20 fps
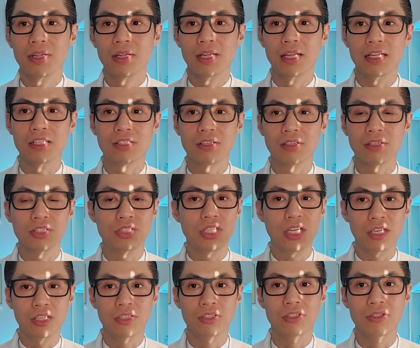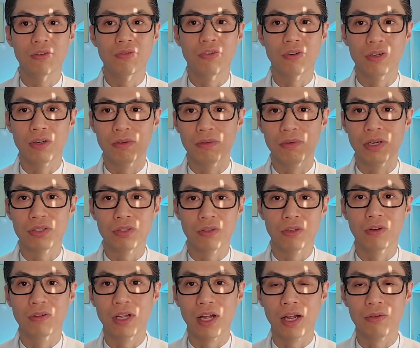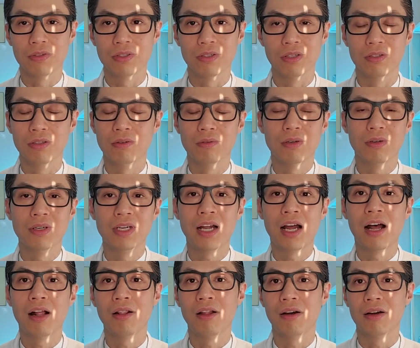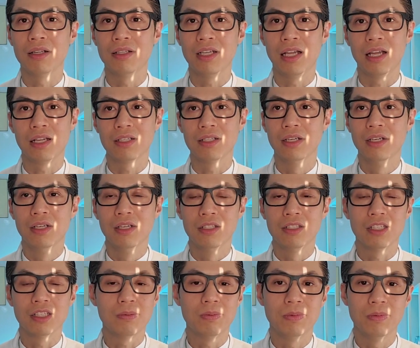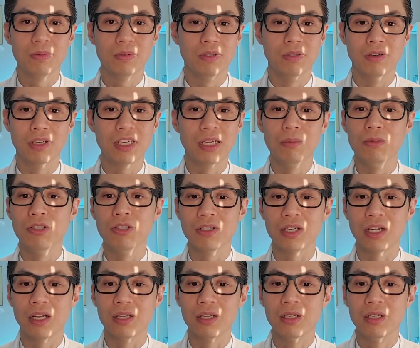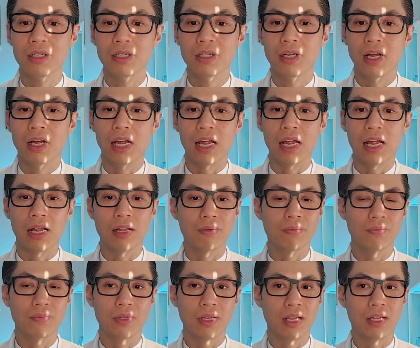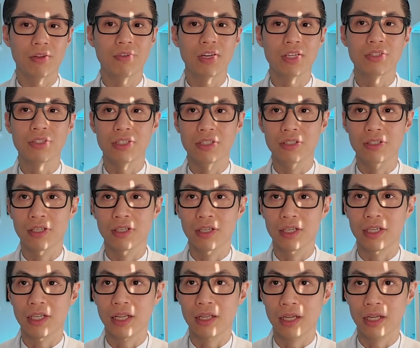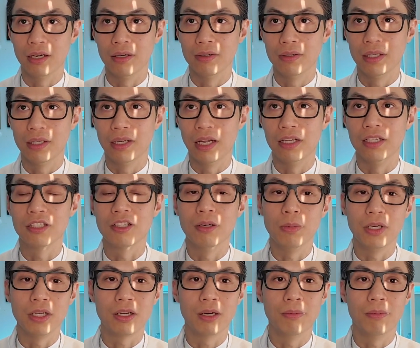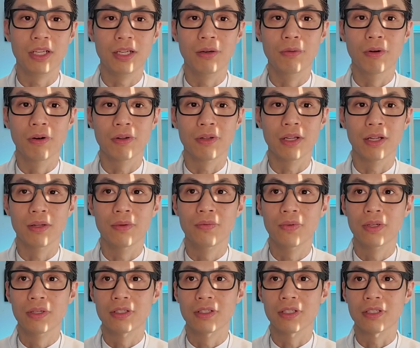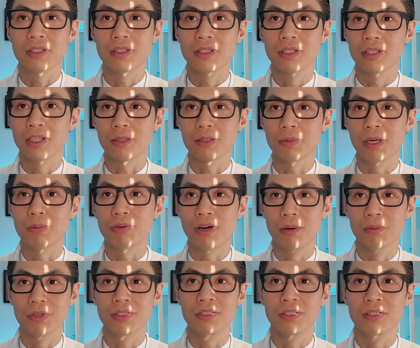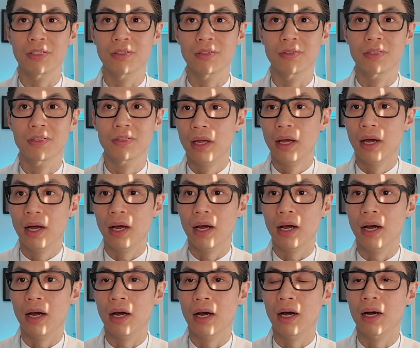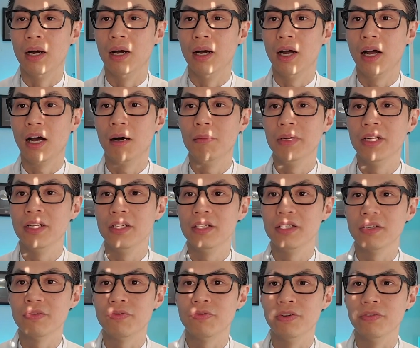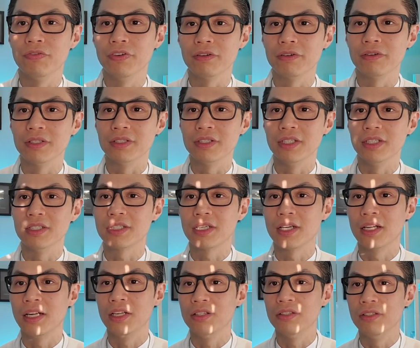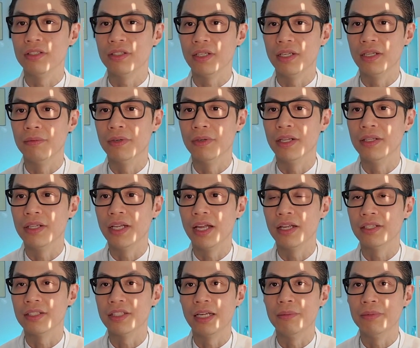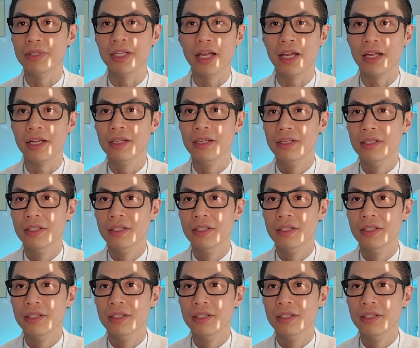it's going to change you for the rest of your life. So don't worry how long it takes. Just, you know, keep using it. And eventually, you're going to get there. And it's going to be completely worth it. Just that's my promise to you. How many different frequencies can I use in one day, same day?